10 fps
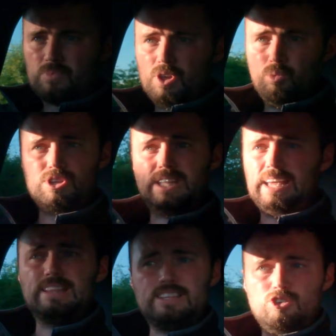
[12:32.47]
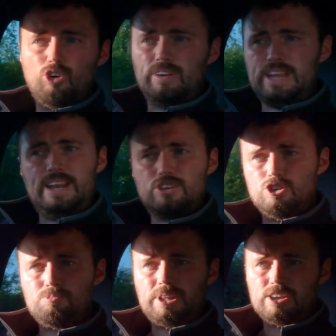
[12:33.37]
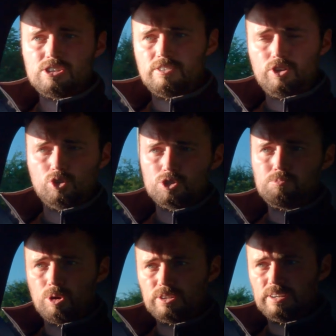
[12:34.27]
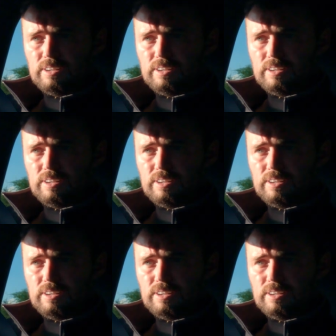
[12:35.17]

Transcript: which can then lead to overheating issues potentially if you don't spot it.